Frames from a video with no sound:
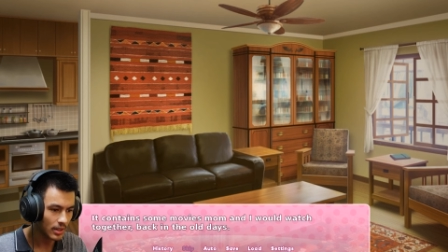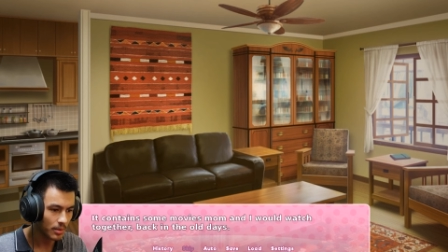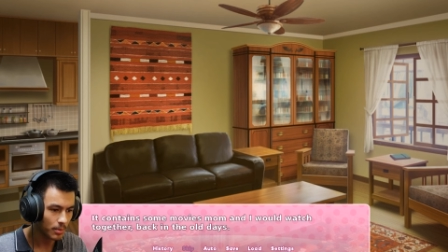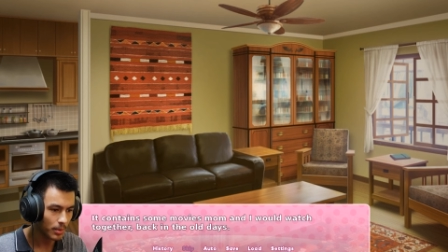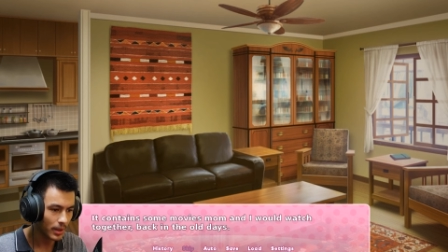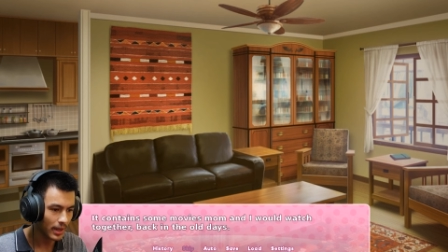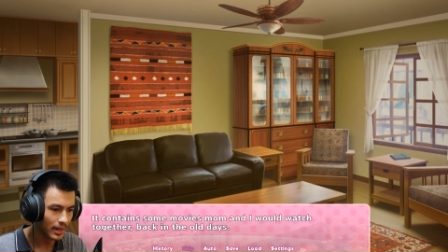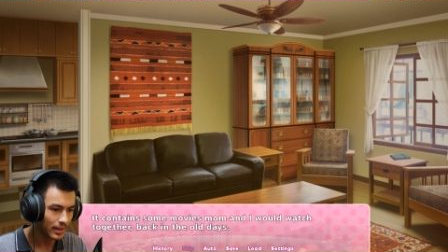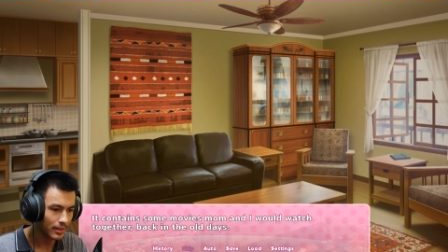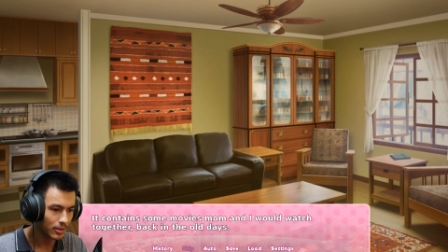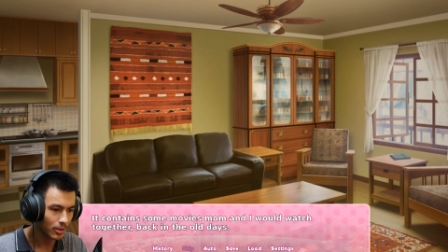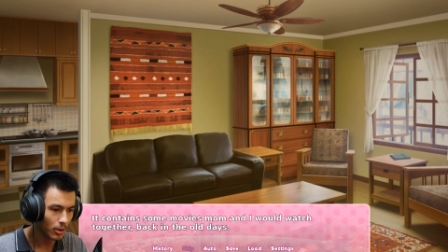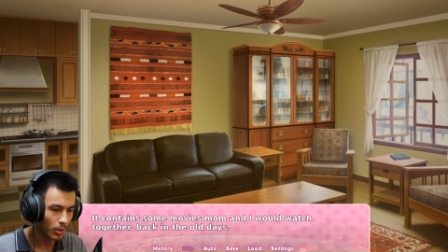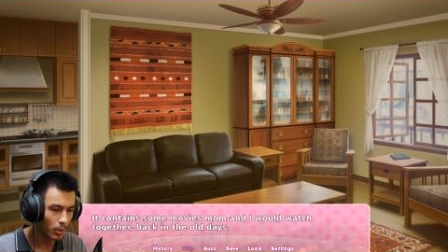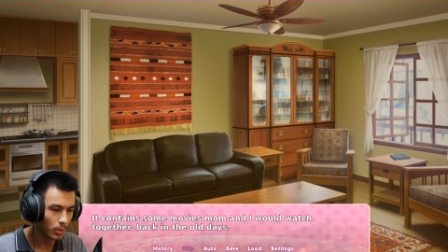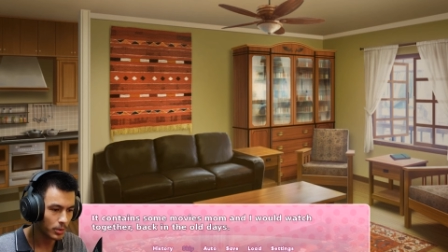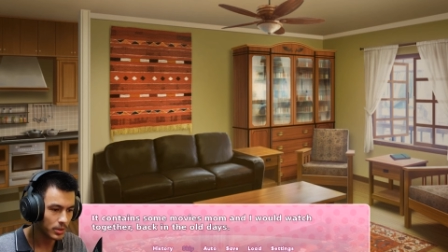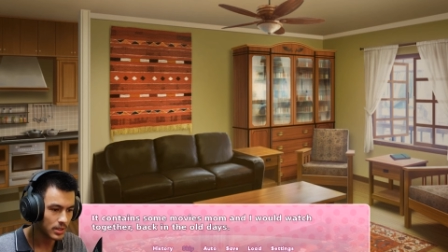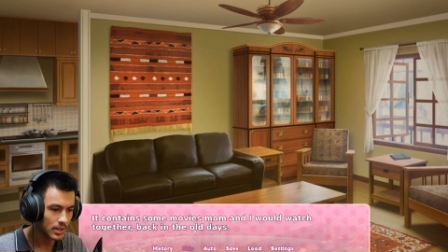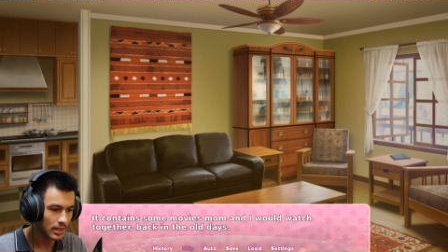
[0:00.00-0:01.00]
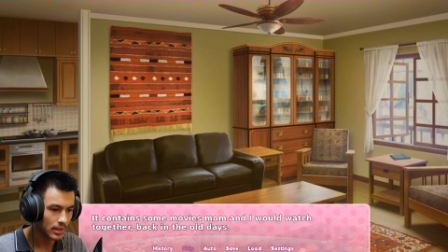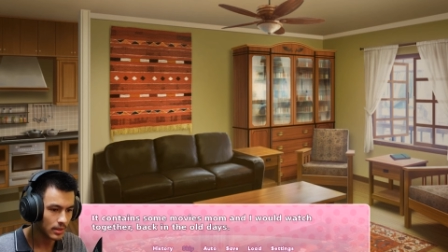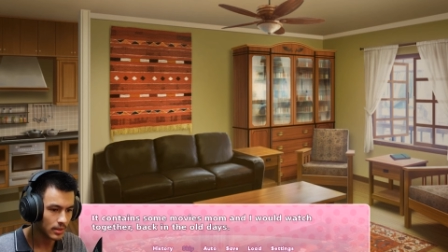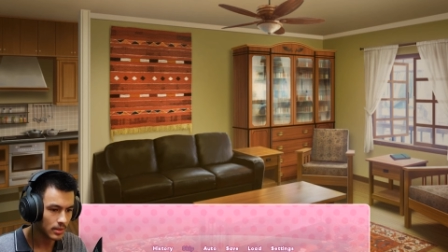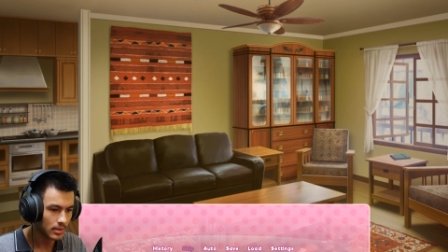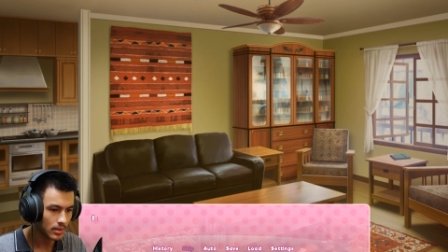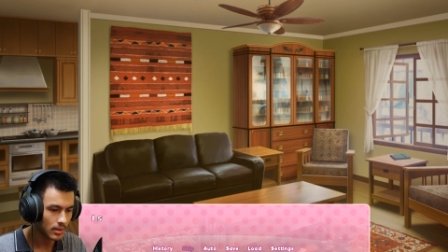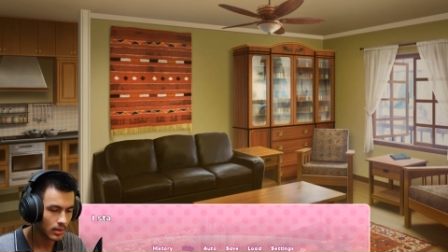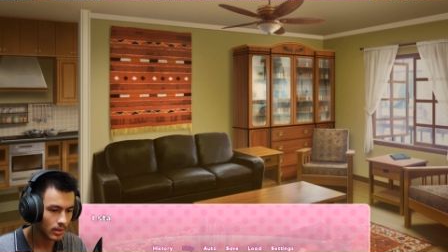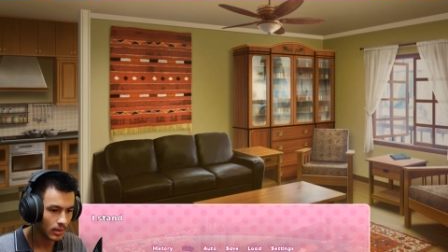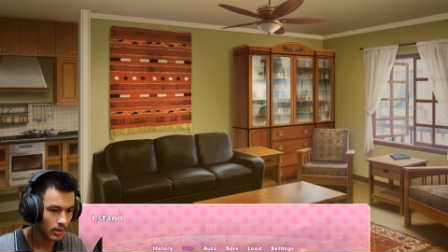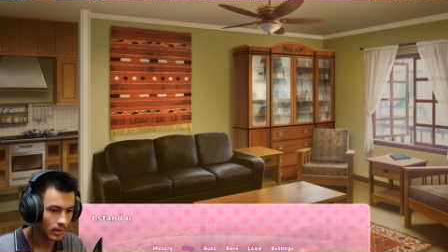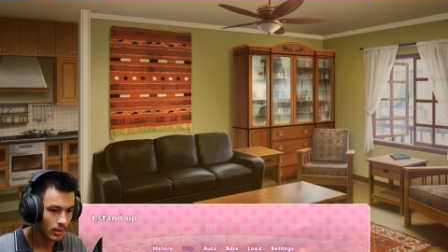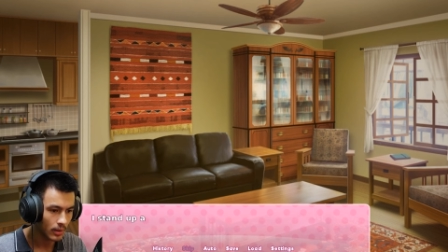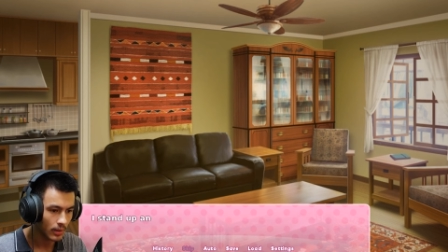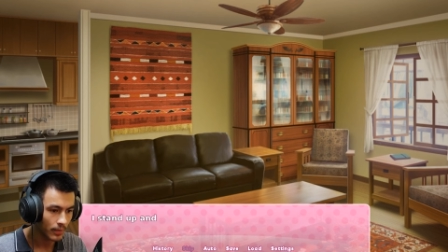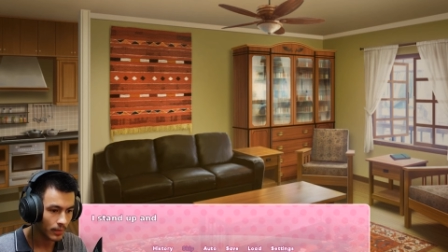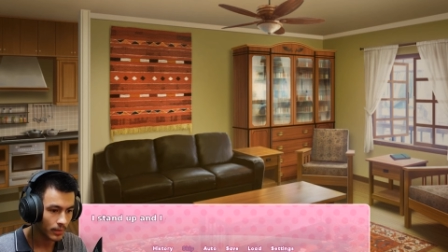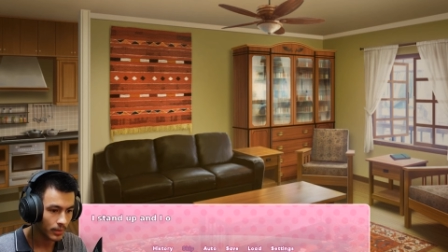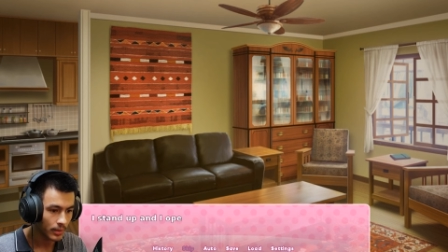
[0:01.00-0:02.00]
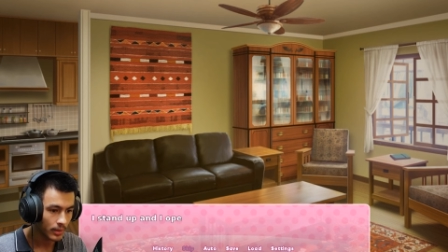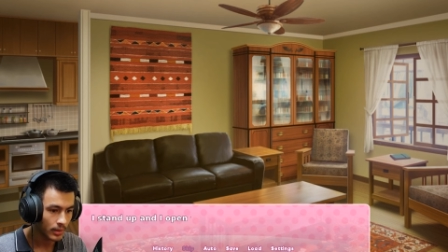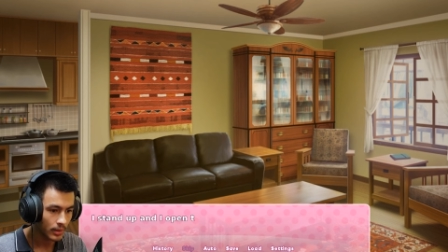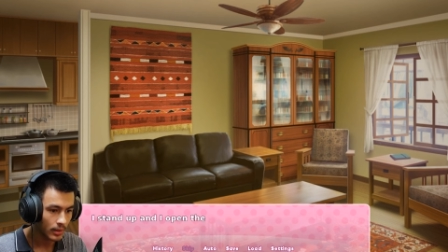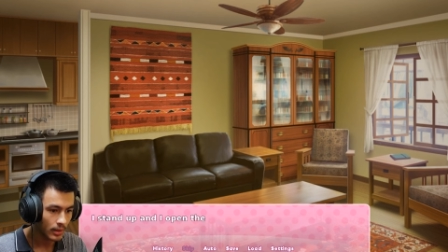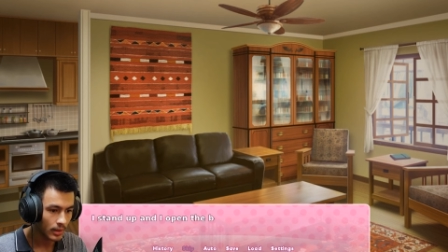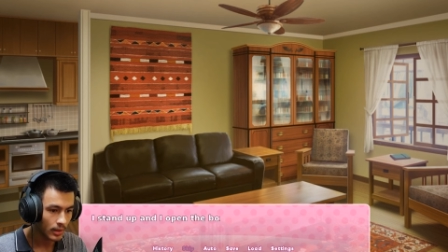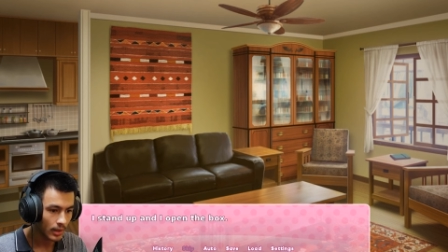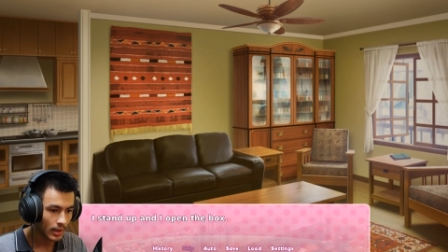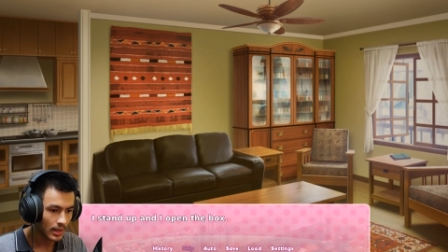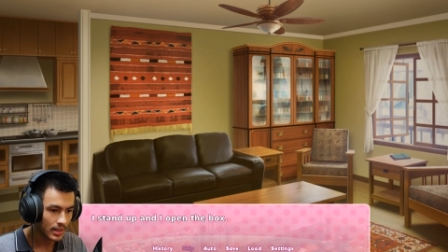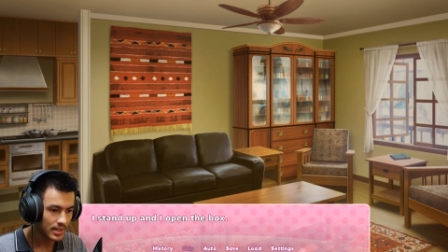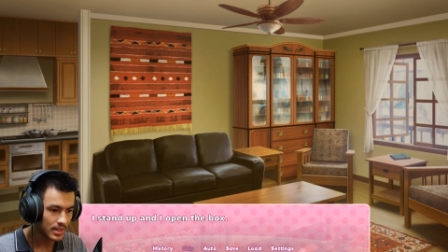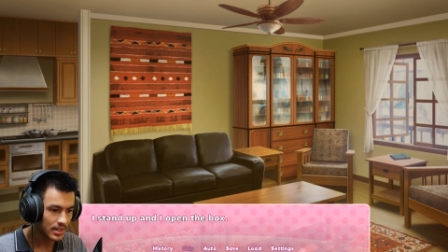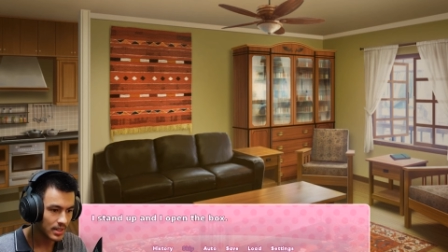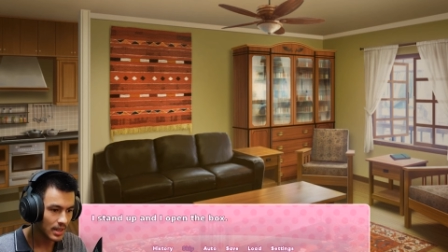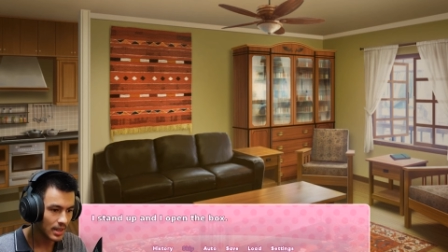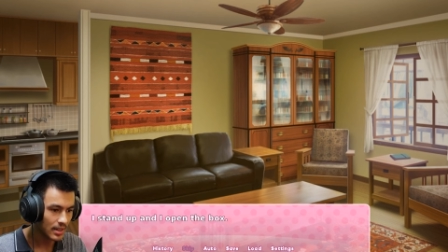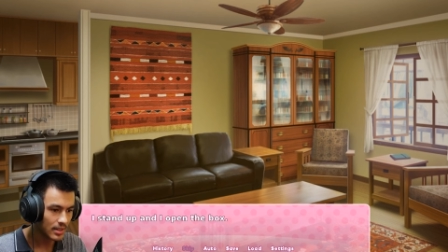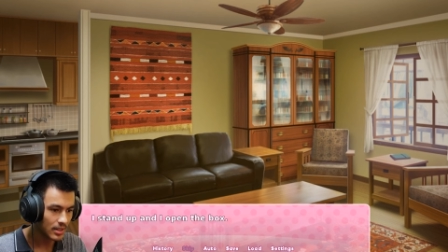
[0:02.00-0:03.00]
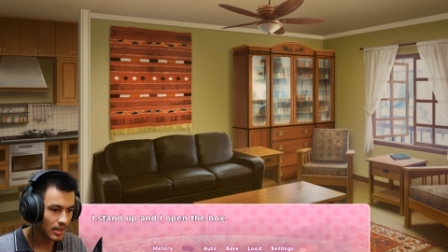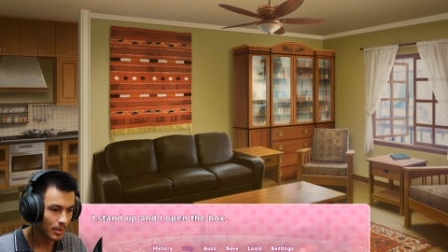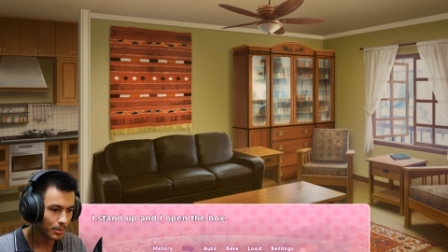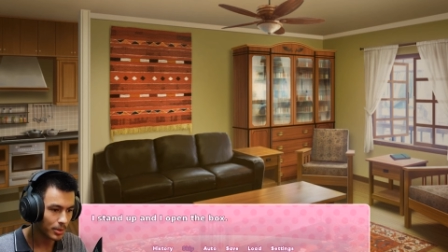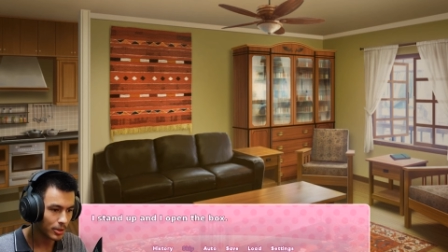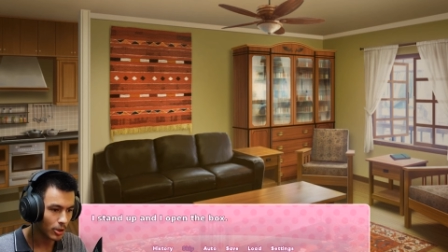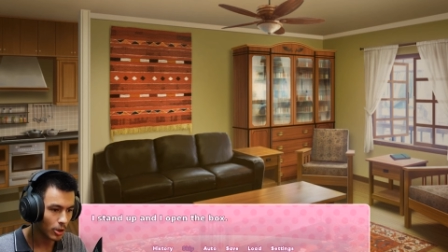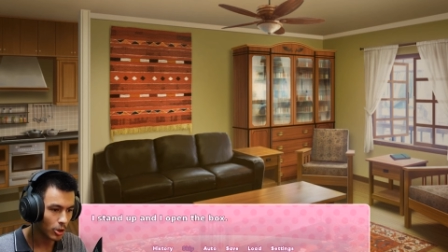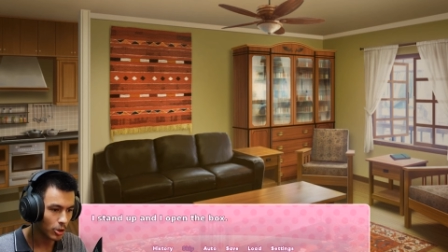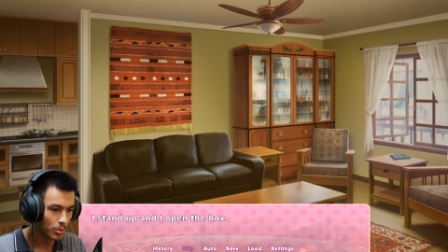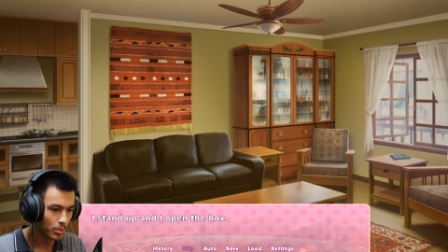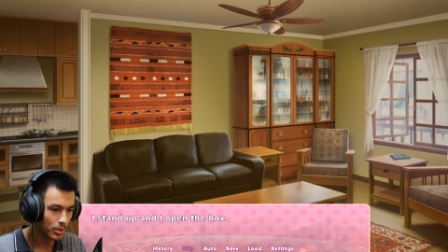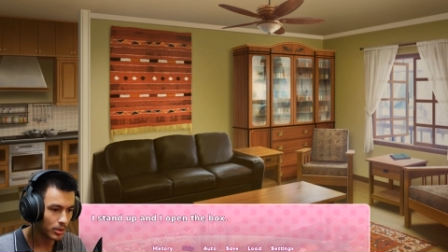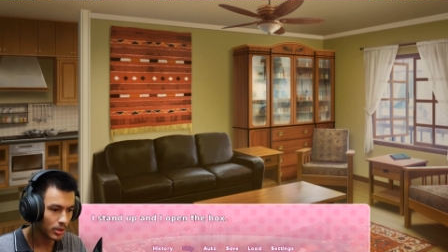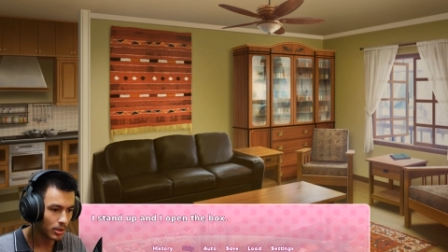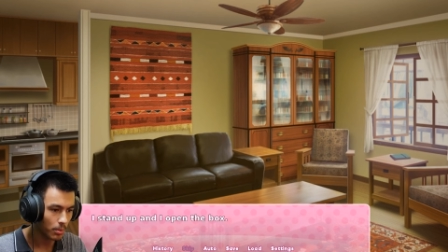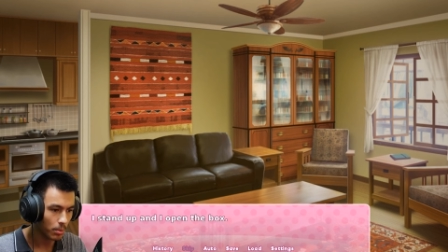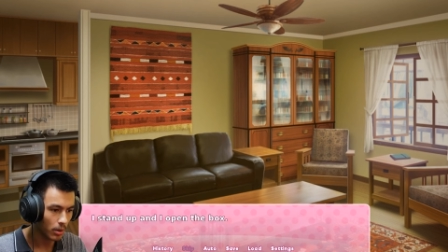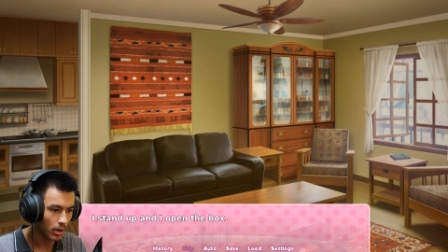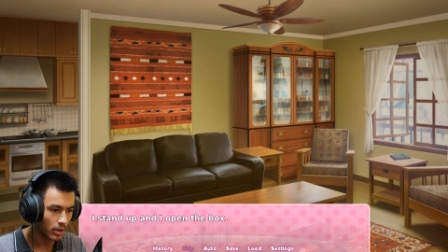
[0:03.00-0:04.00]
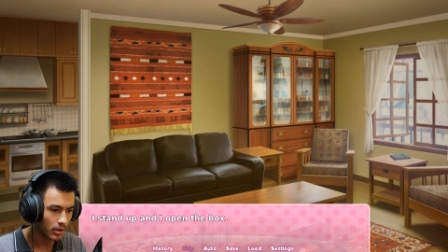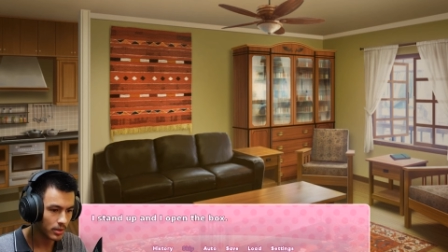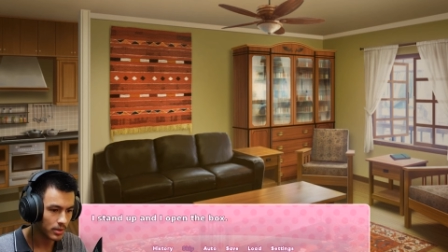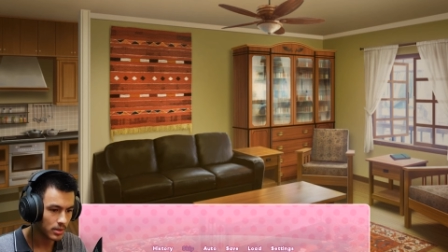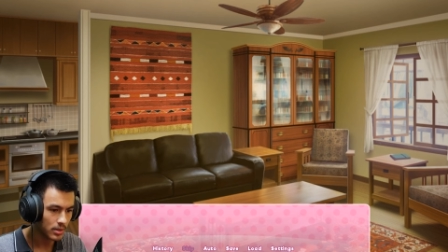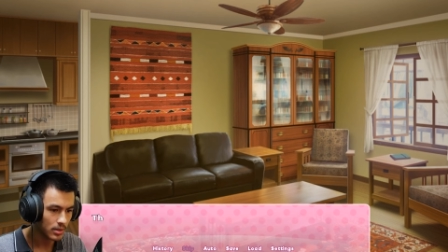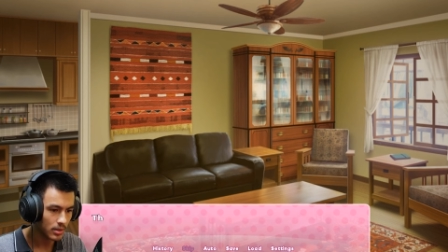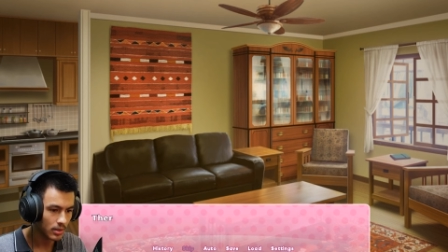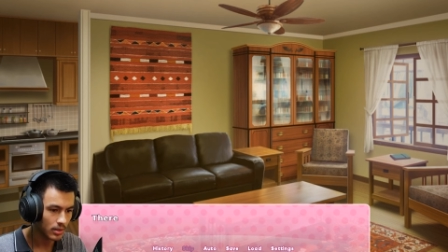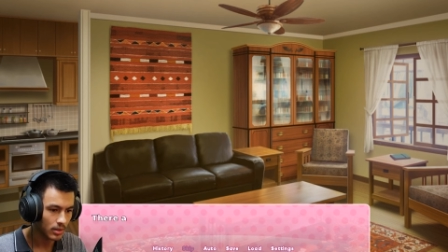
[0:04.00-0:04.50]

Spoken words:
back in the old days. I stand up and open the box.